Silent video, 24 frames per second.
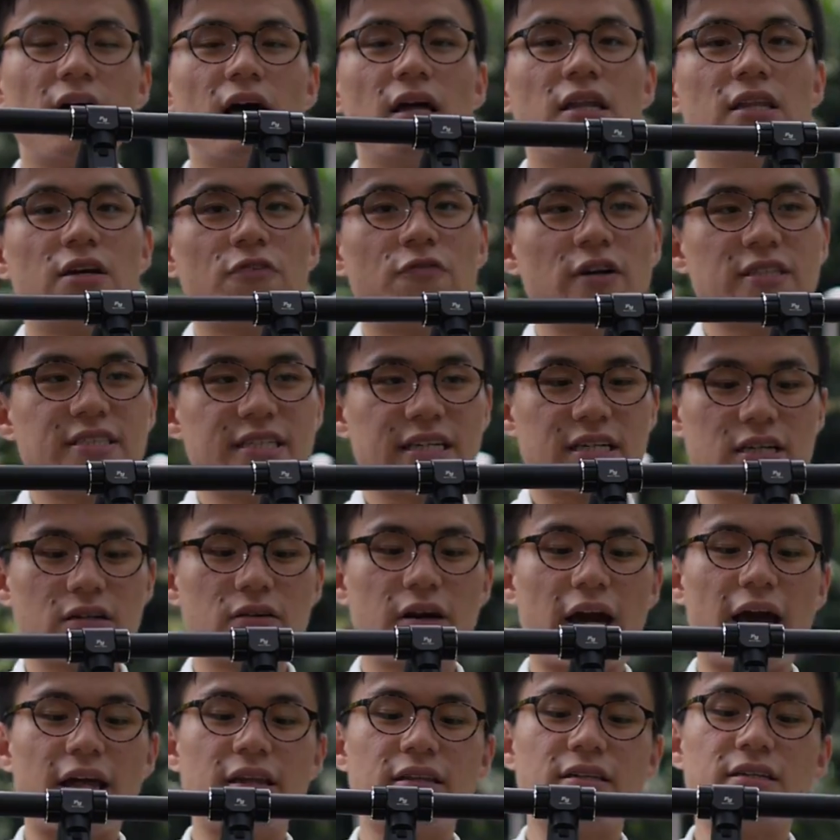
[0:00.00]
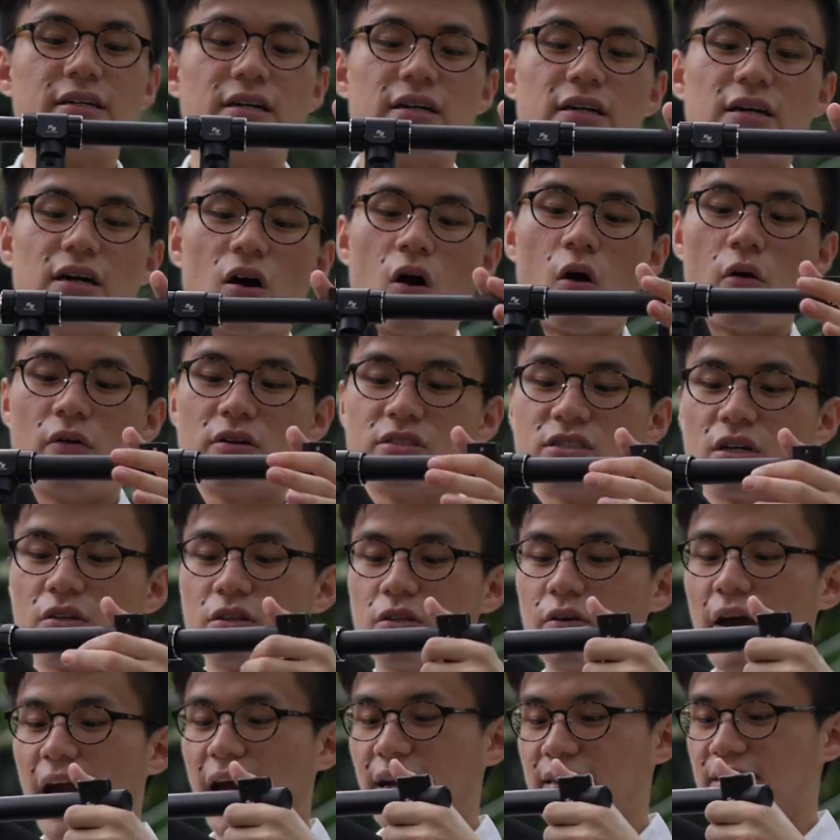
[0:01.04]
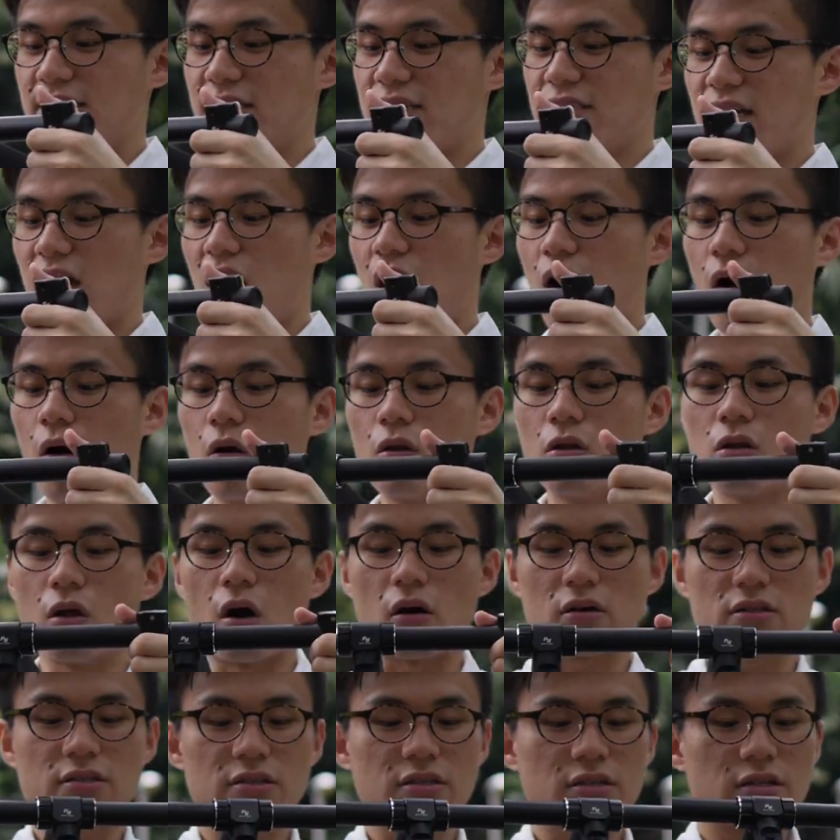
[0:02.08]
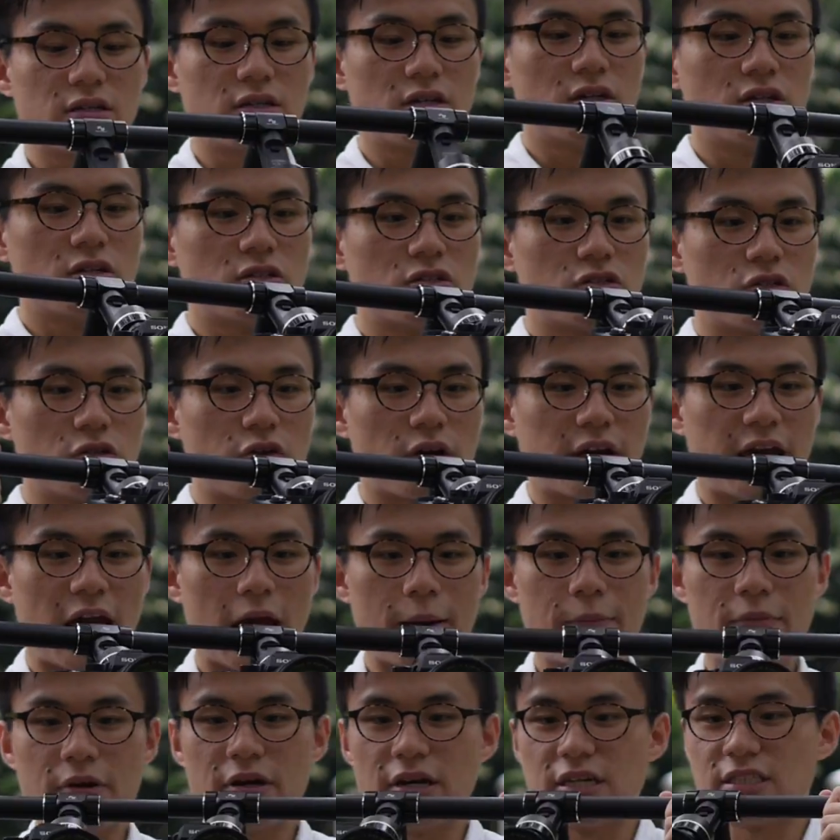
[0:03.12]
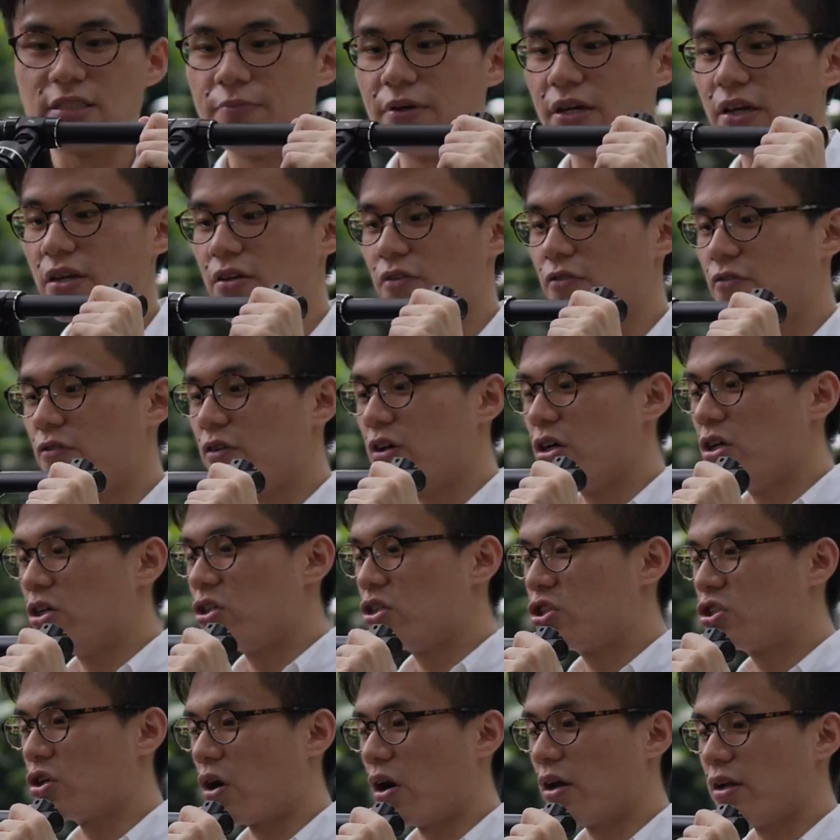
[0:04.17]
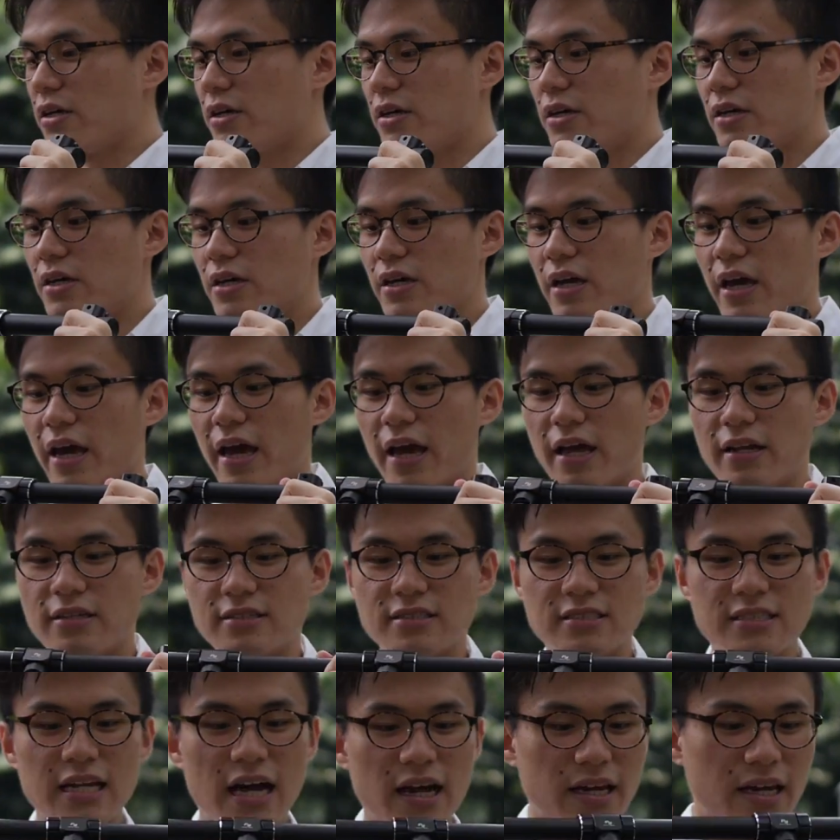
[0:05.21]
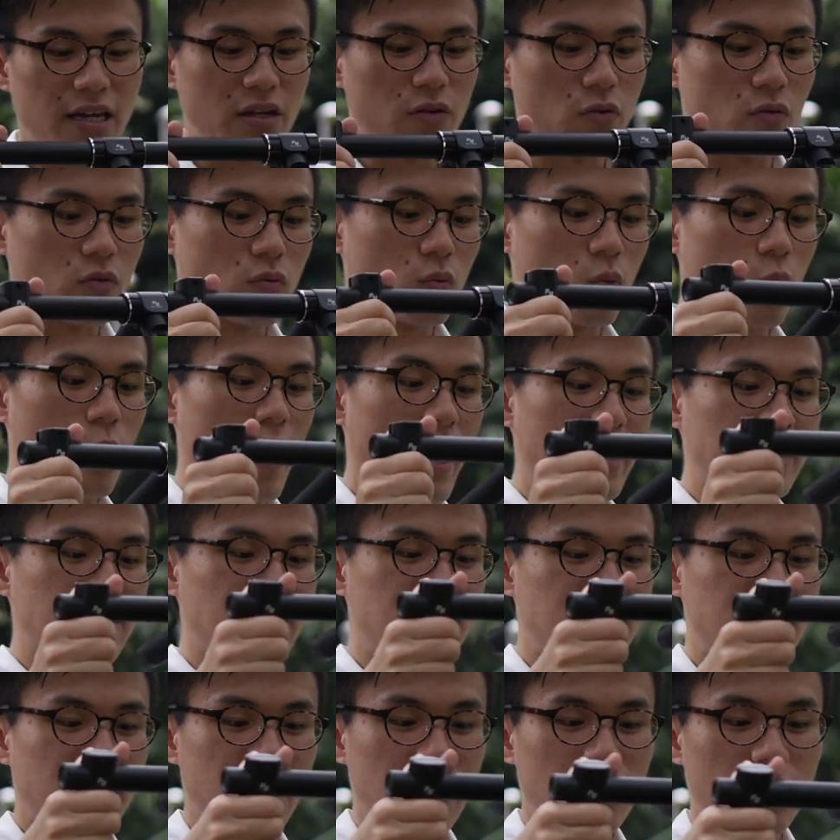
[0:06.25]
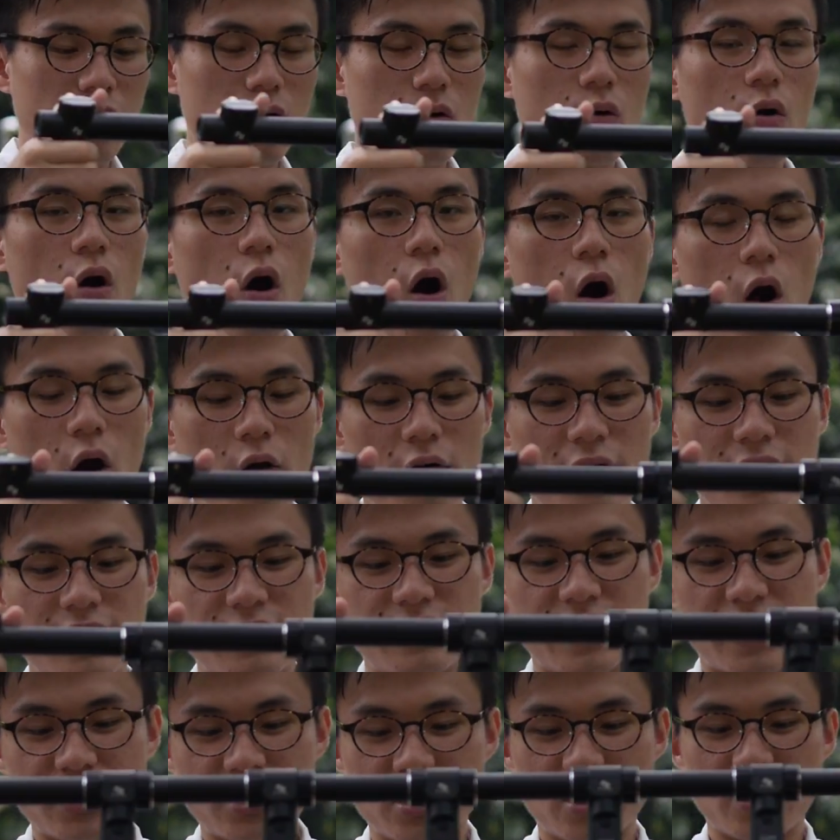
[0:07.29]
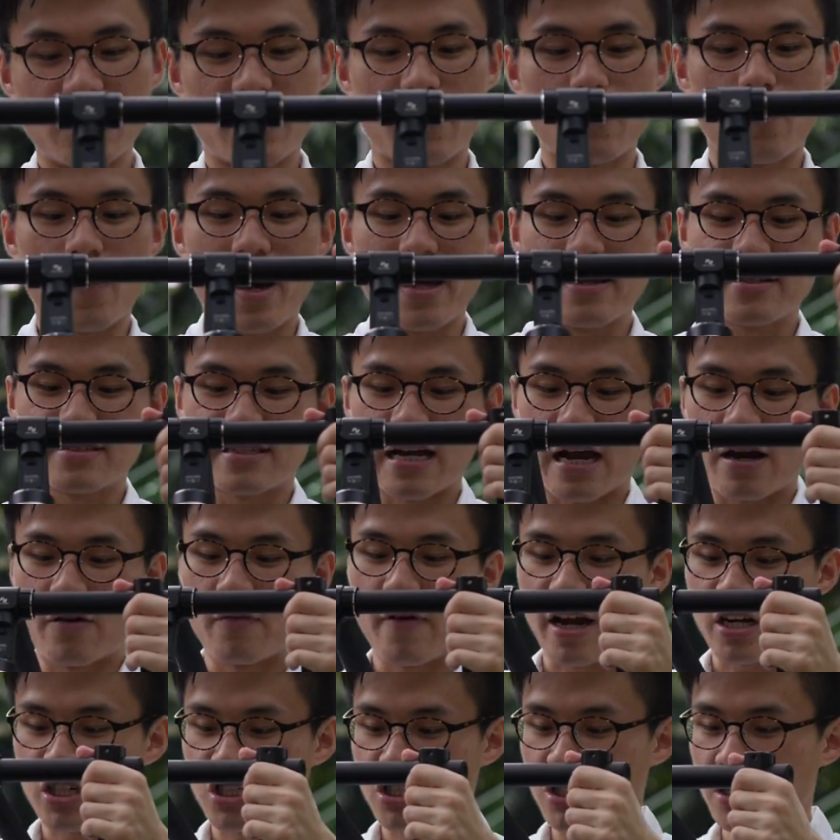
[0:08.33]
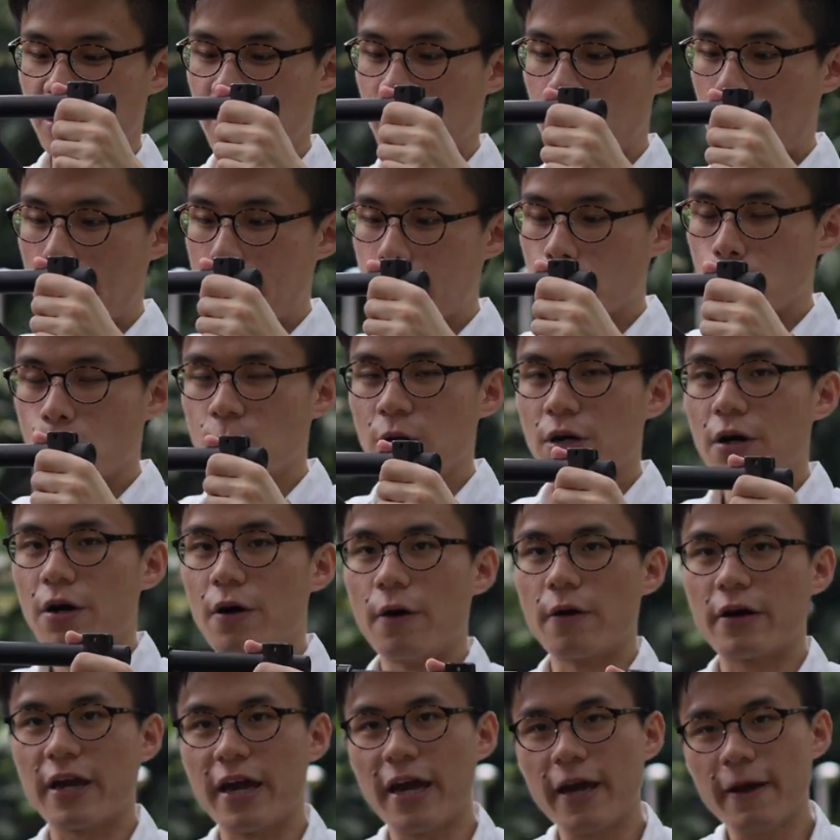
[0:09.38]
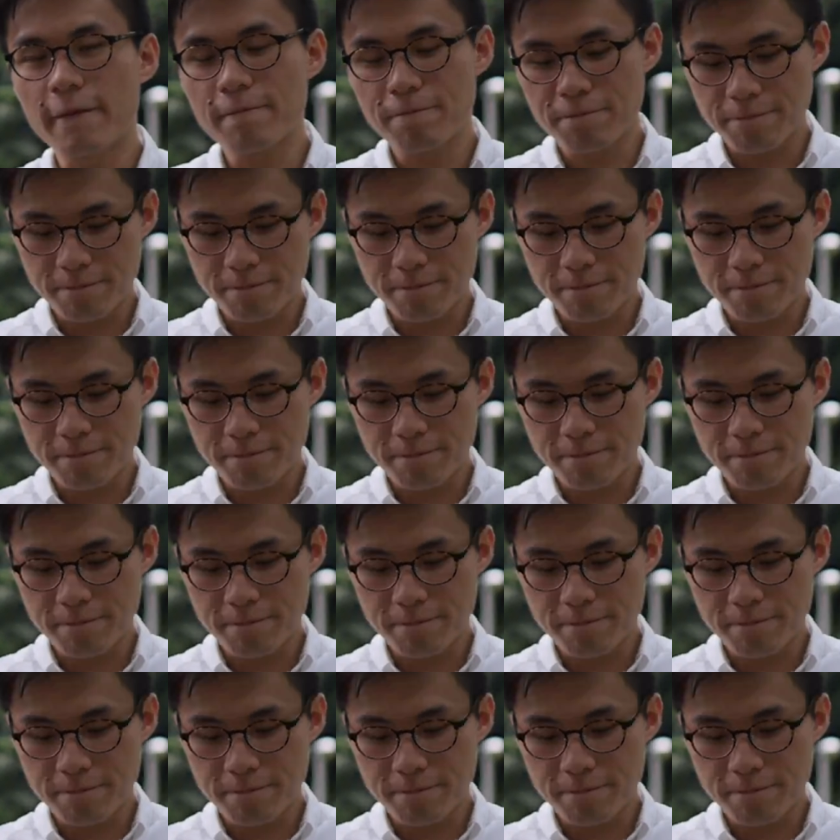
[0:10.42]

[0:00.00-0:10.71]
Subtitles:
the vertical and the horizontal axis are all locked. So your camera is being shot and stuck in one single orientation and one direction. Okay?